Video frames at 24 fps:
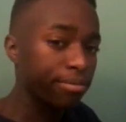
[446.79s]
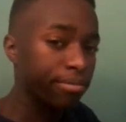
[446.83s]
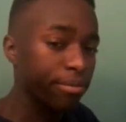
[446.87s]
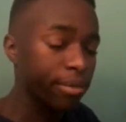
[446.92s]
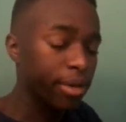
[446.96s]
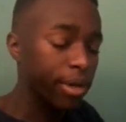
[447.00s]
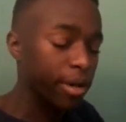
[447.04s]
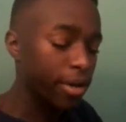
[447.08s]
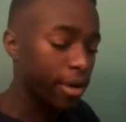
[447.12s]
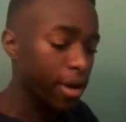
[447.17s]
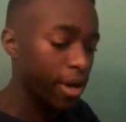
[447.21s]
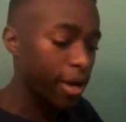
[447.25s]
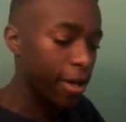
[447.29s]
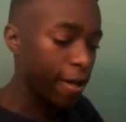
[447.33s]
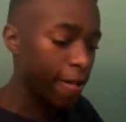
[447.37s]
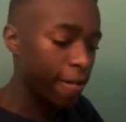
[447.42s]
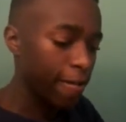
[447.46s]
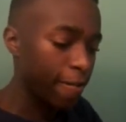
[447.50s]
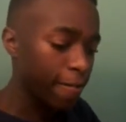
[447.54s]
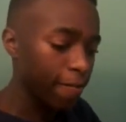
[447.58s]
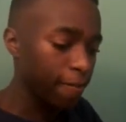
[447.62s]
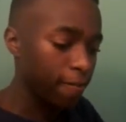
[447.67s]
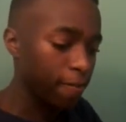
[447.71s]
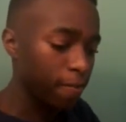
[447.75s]
Okay,
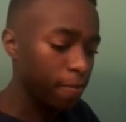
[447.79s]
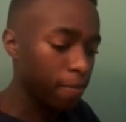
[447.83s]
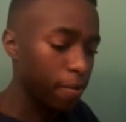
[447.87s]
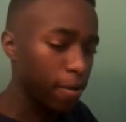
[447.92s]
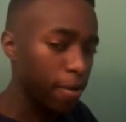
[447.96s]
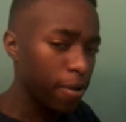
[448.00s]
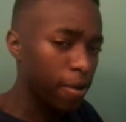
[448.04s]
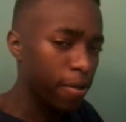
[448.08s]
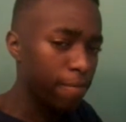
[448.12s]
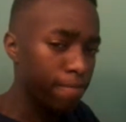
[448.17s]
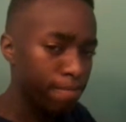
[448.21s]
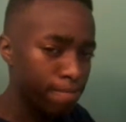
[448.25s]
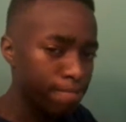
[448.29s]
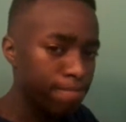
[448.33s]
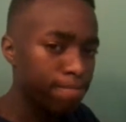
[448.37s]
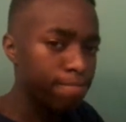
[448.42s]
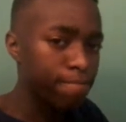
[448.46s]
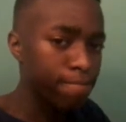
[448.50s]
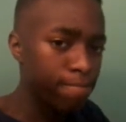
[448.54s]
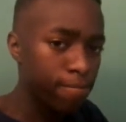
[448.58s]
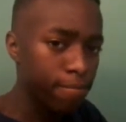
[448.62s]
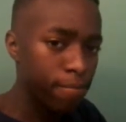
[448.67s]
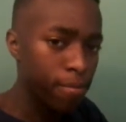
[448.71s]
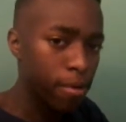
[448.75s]

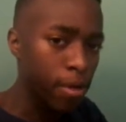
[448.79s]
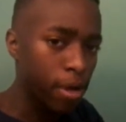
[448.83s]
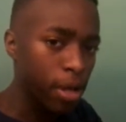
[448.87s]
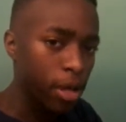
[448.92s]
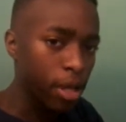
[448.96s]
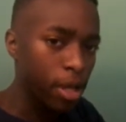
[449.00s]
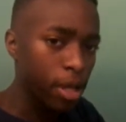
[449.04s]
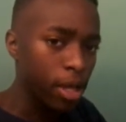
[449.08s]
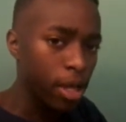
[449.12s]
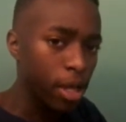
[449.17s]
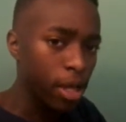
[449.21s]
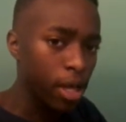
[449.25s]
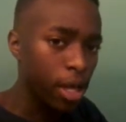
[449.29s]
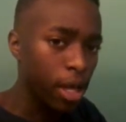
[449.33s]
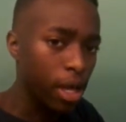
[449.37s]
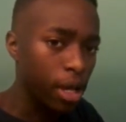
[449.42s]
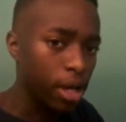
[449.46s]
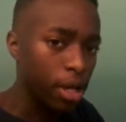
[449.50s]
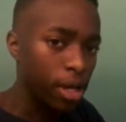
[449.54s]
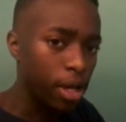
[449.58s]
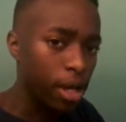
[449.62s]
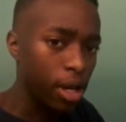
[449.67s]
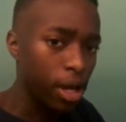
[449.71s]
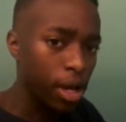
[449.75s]

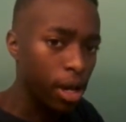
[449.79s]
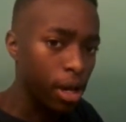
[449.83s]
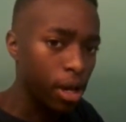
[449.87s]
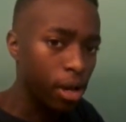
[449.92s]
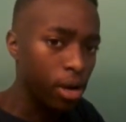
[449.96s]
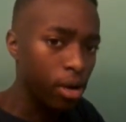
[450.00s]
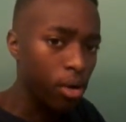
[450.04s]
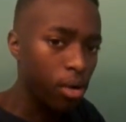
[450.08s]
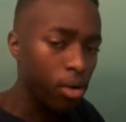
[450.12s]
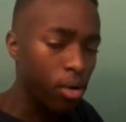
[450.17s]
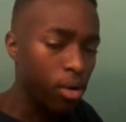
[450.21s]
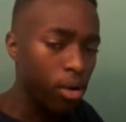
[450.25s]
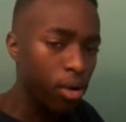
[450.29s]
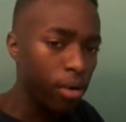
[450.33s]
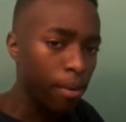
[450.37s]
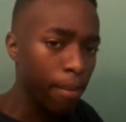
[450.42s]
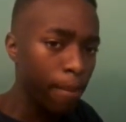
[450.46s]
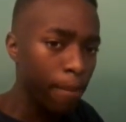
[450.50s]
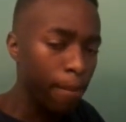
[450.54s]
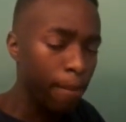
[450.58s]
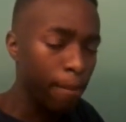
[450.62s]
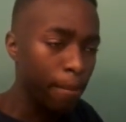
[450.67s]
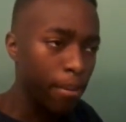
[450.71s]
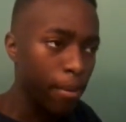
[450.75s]
3.25.
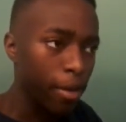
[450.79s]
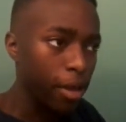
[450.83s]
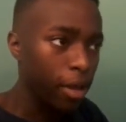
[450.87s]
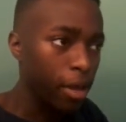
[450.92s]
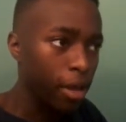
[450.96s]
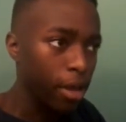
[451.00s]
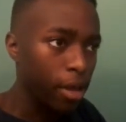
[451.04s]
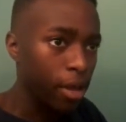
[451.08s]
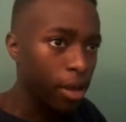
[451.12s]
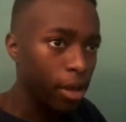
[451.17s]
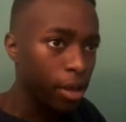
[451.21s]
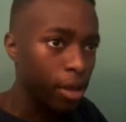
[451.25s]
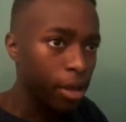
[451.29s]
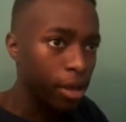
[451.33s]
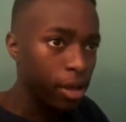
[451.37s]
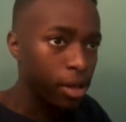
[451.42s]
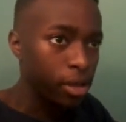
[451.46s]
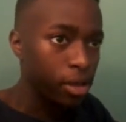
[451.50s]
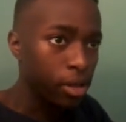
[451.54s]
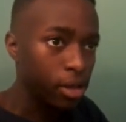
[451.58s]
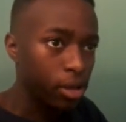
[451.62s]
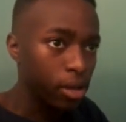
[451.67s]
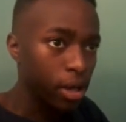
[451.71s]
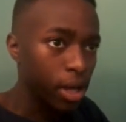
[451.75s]

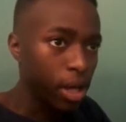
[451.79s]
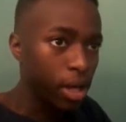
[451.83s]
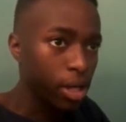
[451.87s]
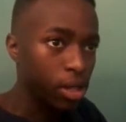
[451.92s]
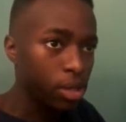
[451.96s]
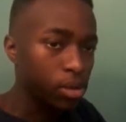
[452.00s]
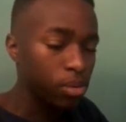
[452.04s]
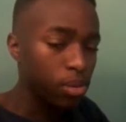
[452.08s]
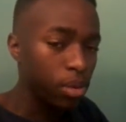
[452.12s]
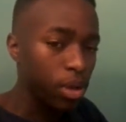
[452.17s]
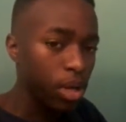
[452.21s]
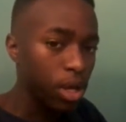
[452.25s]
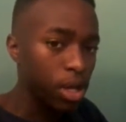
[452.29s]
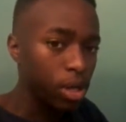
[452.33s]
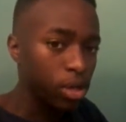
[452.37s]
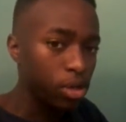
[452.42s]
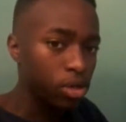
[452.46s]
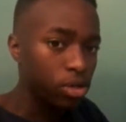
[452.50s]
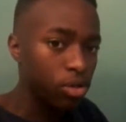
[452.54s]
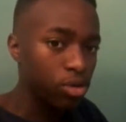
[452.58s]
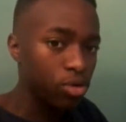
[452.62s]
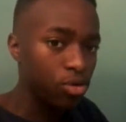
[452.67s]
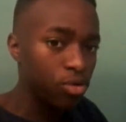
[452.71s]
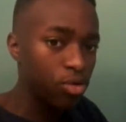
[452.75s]
So next we get
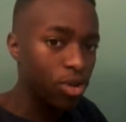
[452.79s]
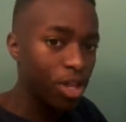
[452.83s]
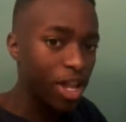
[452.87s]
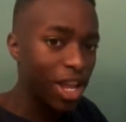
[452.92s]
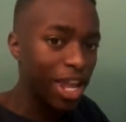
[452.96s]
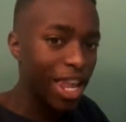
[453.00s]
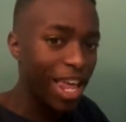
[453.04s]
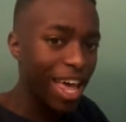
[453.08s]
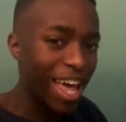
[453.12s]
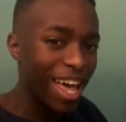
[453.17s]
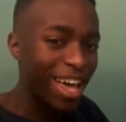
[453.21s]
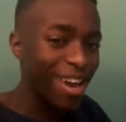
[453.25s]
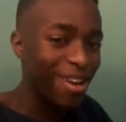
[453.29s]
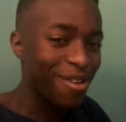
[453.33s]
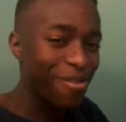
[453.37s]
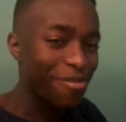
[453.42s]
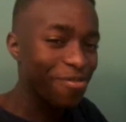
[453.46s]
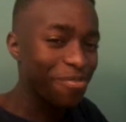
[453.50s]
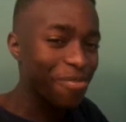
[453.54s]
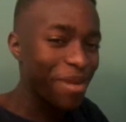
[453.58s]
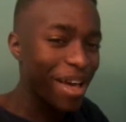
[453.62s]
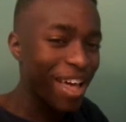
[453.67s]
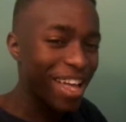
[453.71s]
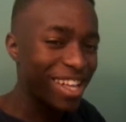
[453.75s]
to the ladder
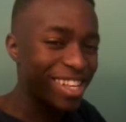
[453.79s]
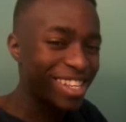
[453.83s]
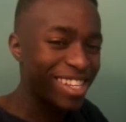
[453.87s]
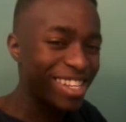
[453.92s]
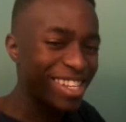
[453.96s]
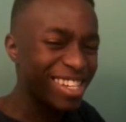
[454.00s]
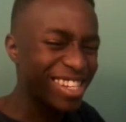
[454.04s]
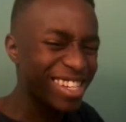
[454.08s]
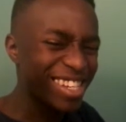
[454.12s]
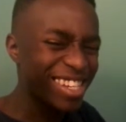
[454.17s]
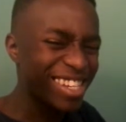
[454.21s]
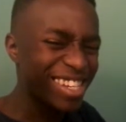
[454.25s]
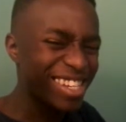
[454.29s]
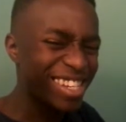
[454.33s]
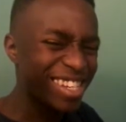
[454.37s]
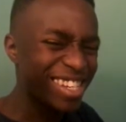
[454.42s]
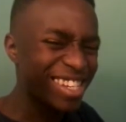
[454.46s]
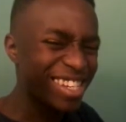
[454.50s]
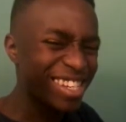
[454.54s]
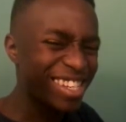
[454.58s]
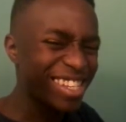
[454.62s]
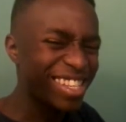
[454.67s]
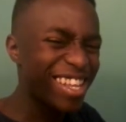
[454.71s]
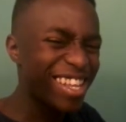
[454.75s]
match.